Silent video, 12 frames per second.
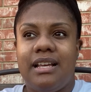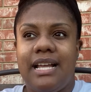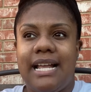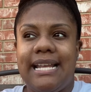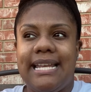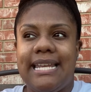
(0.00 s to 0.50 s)

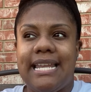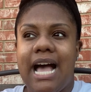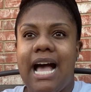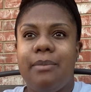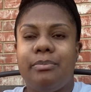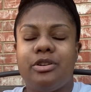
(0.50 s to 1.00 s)

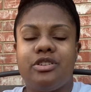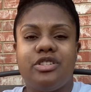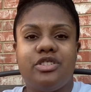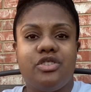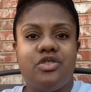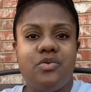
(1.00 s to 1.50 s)
not
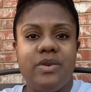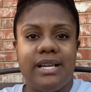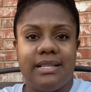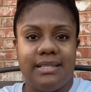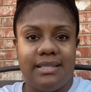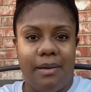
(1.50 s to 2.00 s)
pursuing
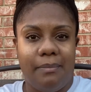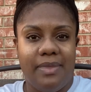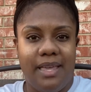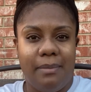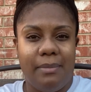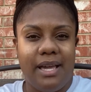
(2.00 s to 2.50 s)

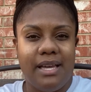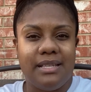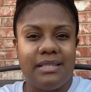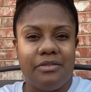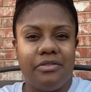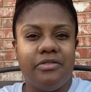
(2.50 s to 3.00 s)
something because
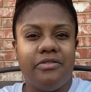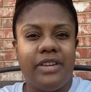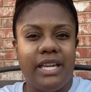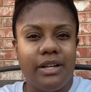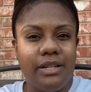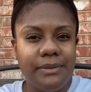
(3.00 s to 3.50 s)
of
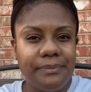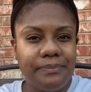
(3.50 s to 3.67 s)
fear.